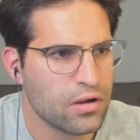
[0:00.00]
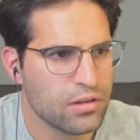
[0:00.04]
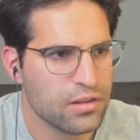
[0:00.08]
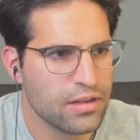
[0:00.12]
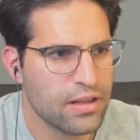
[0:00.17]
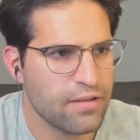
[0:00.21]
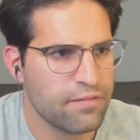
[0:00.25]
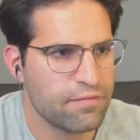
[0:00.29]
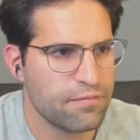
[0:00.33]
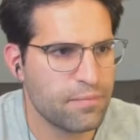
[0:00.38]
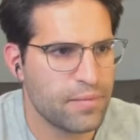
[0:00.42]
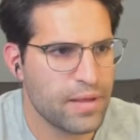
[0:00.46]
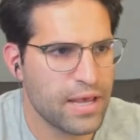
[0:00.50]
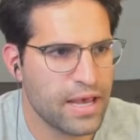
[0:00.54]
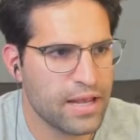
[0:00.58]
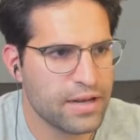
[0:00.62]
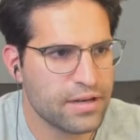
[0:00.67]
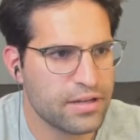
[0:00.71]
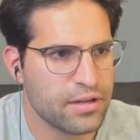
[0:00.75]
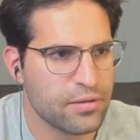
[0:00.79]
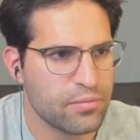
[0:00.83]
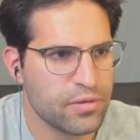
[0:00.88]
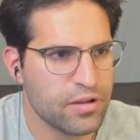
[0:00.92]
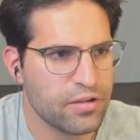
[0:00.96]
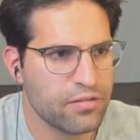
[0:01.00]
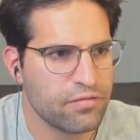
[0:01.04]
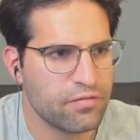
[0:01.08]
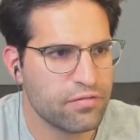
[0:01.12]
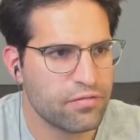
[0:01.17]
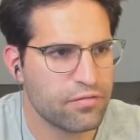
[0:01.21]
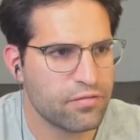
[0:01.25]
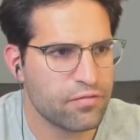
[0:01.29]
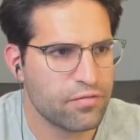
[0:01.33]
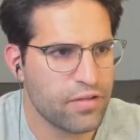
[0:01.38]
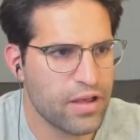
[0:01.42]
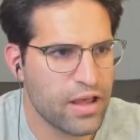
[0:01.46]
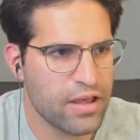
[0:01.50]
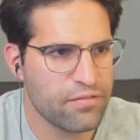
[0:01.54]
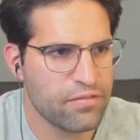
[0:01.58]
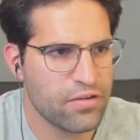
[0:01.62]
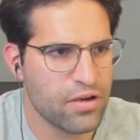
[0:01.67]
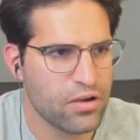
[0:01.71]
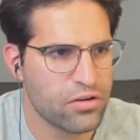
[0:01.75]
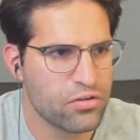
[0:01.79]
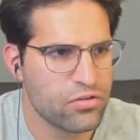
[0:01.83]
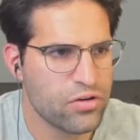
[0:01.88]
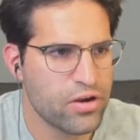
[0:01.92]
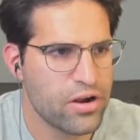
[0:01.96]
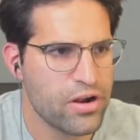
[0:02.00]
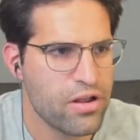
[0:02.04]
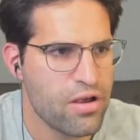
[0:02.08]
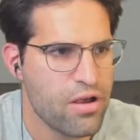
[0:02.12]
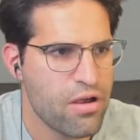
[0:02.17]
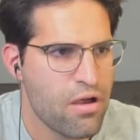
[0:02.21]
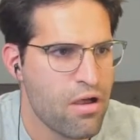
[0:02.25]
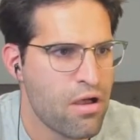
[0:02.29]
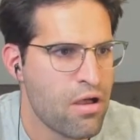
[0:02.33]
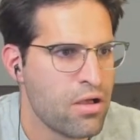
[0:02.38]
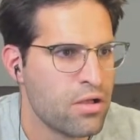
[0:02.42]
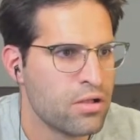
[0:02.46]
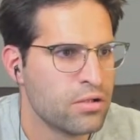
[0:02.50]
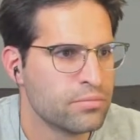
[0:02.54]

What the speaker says: Our left pad can be 500.